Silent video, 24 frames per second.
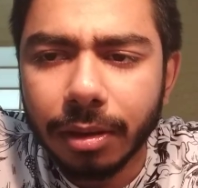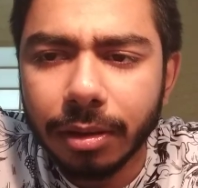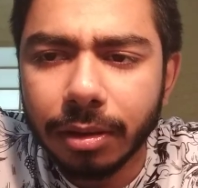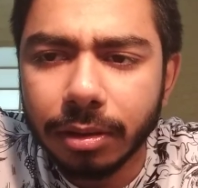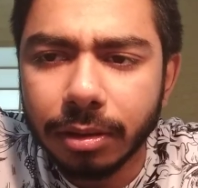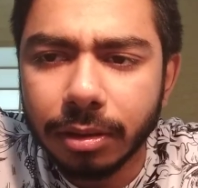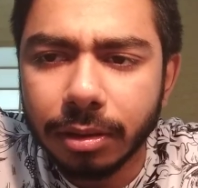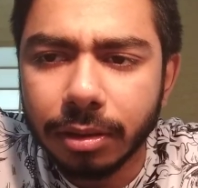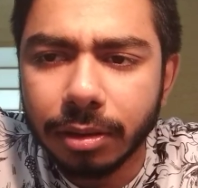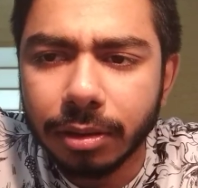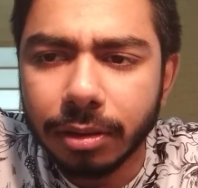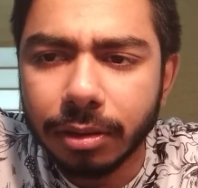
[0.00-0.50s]

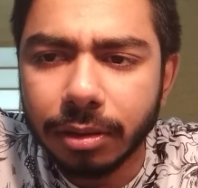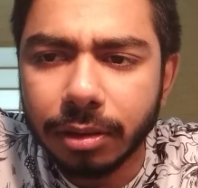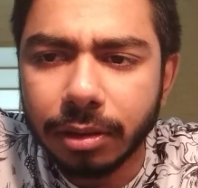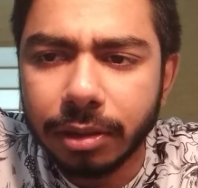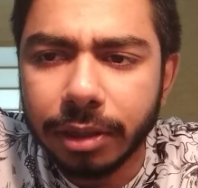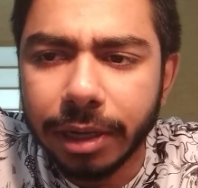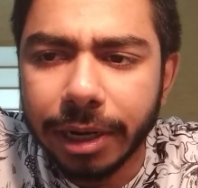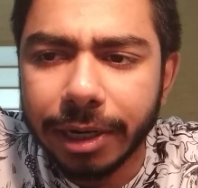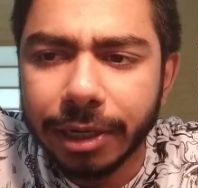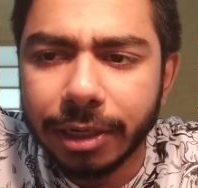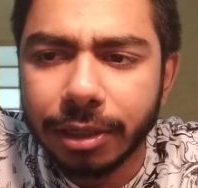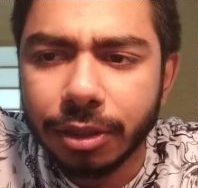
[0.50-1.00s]
uh,
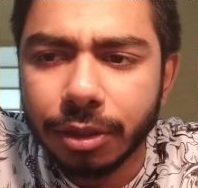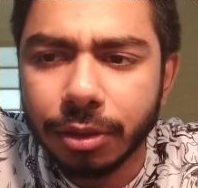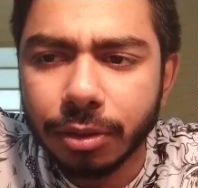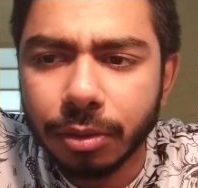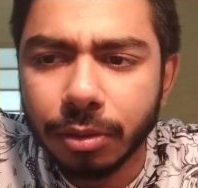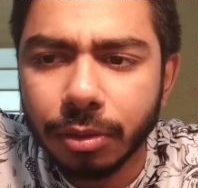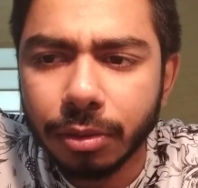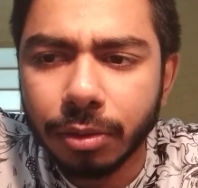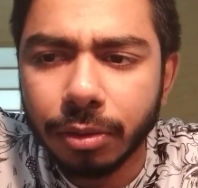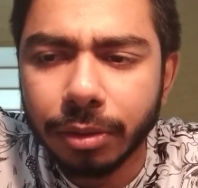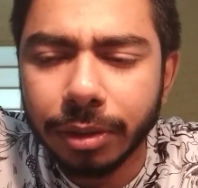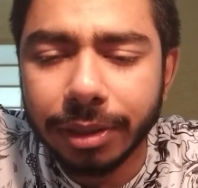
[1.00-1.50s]
diet
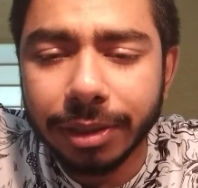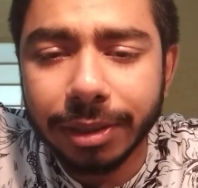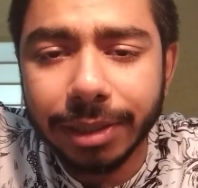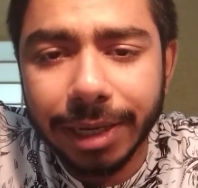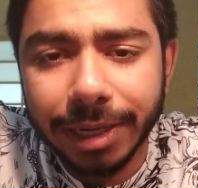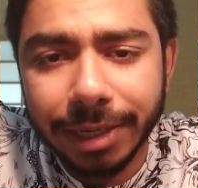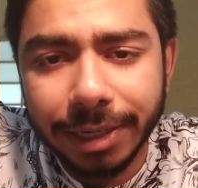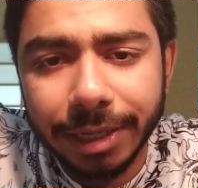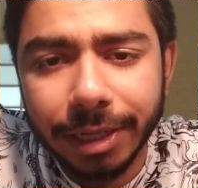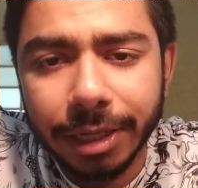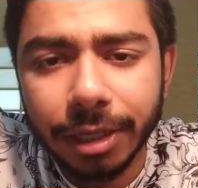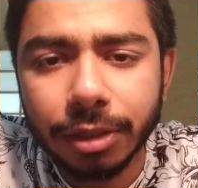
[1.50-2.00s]
so in
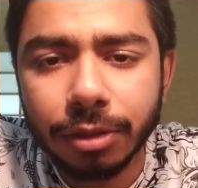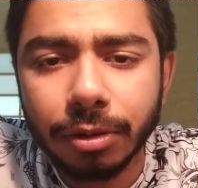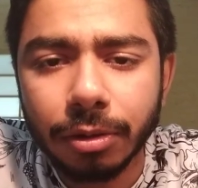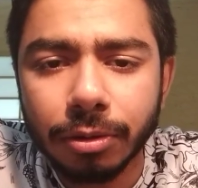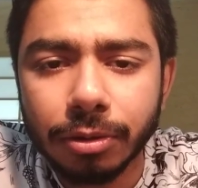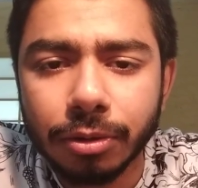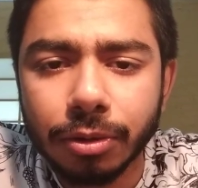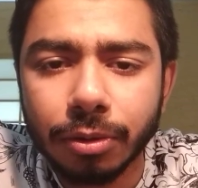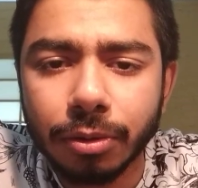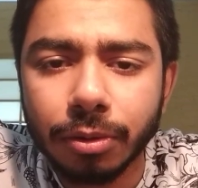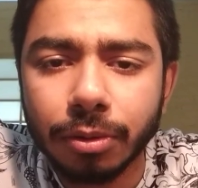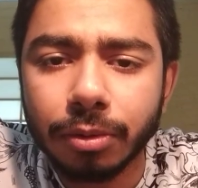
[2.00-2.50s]
that case
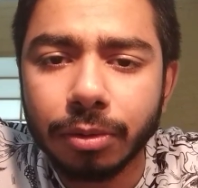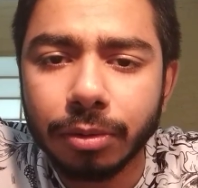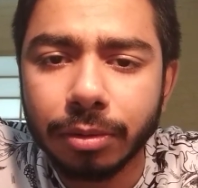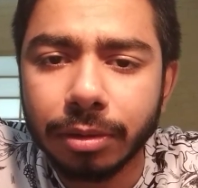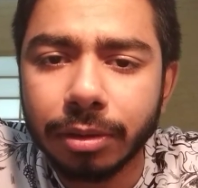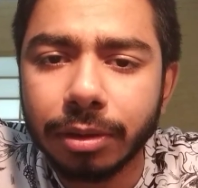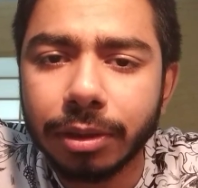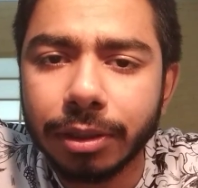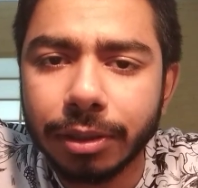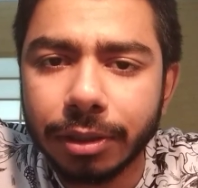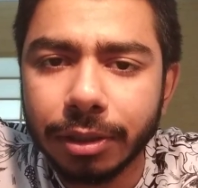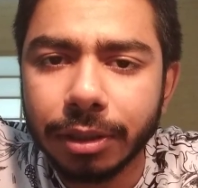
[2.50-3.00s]
also
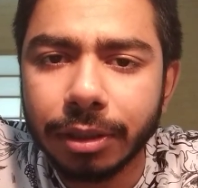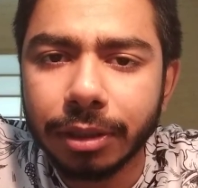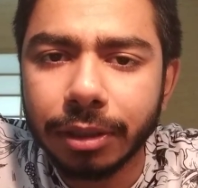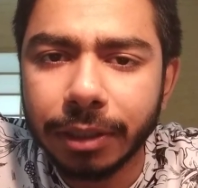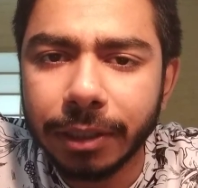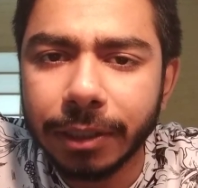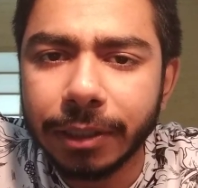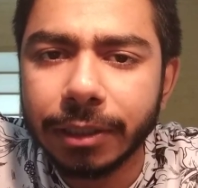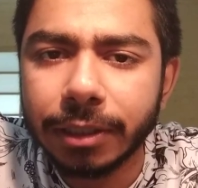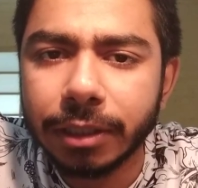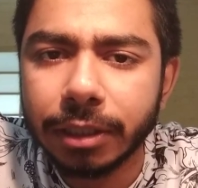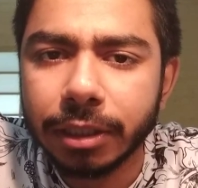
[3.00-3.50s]
this
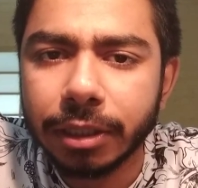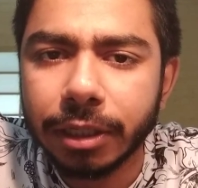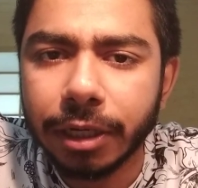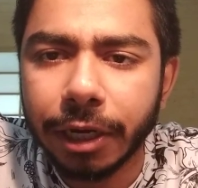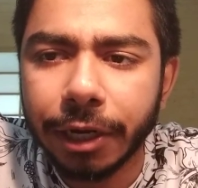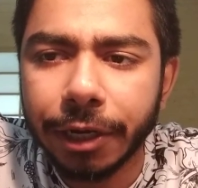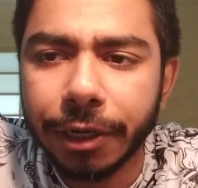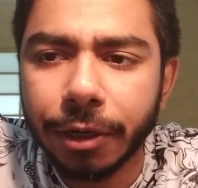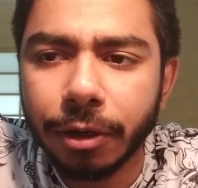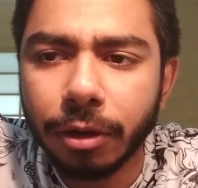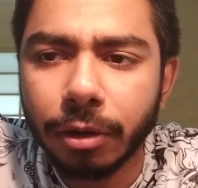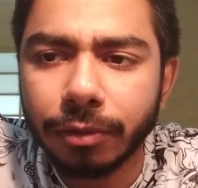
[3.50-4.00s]
these
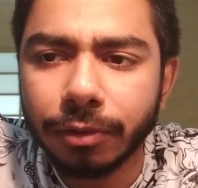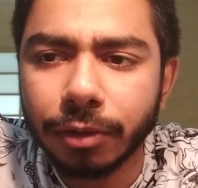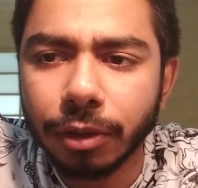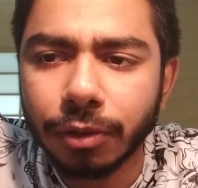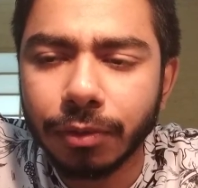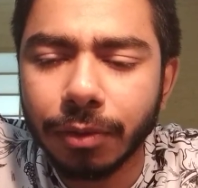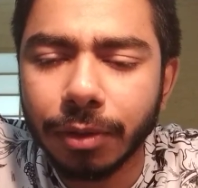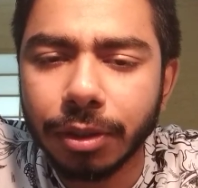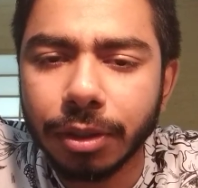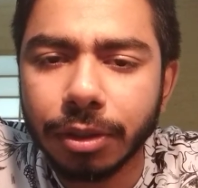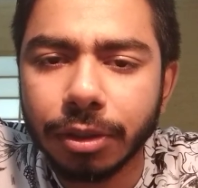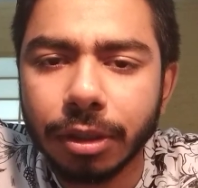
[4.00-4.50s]
kind of
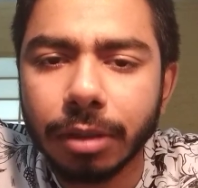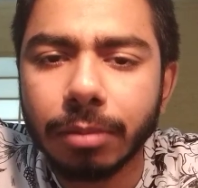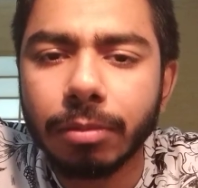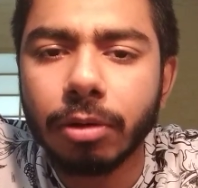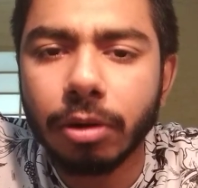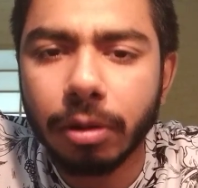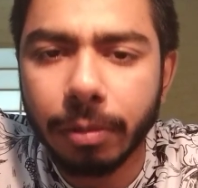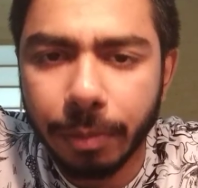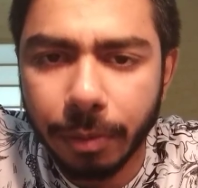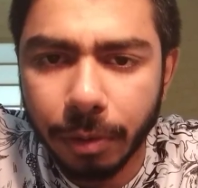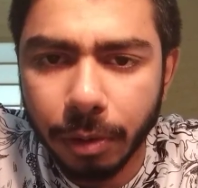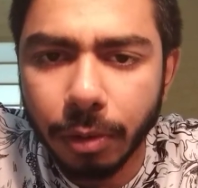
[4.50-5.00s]
situations are
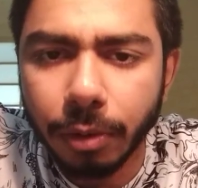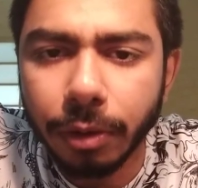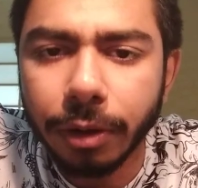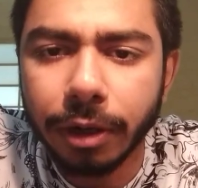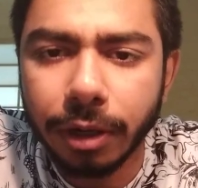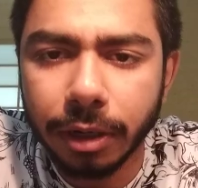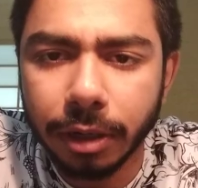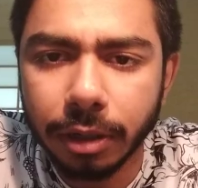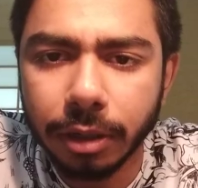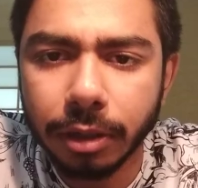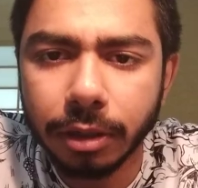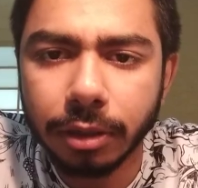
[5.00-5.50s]
more prone
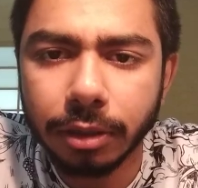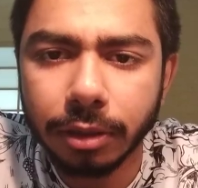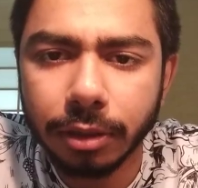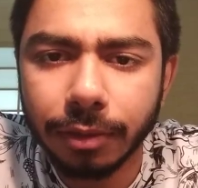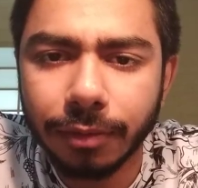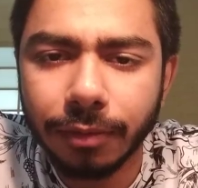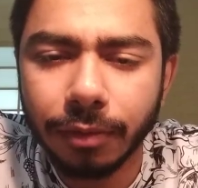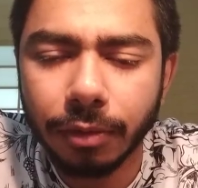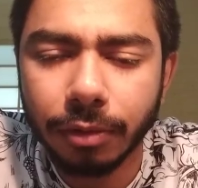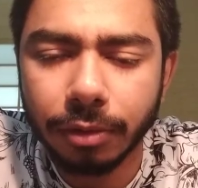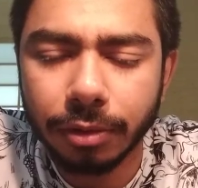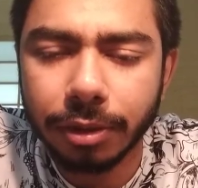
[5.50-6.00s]
uh,
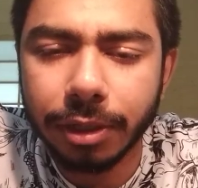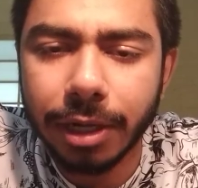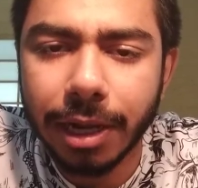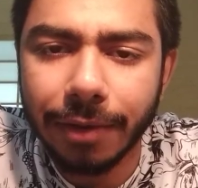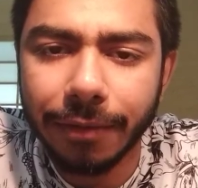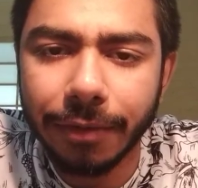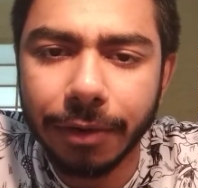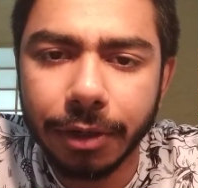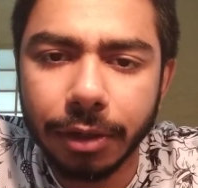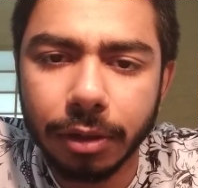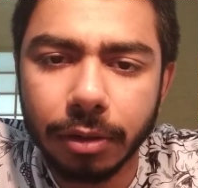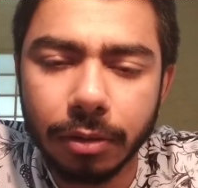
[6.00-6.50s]
for the
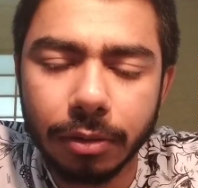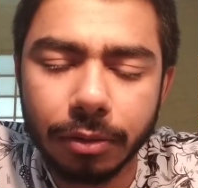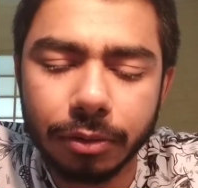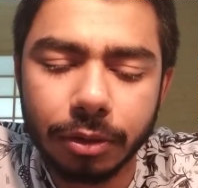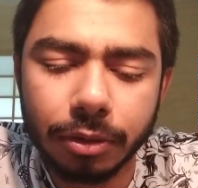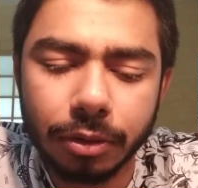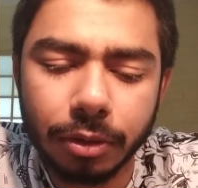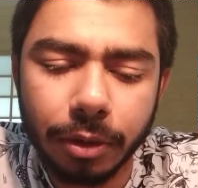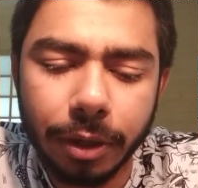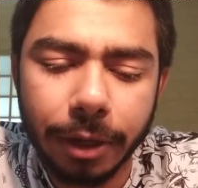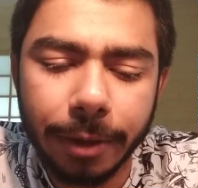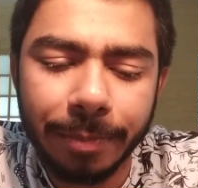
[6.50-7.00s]

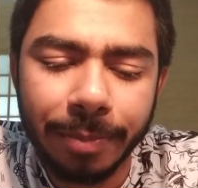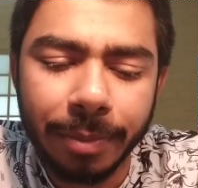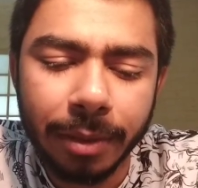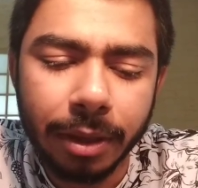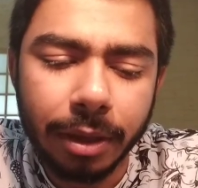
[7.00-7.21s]
diverticulosis okay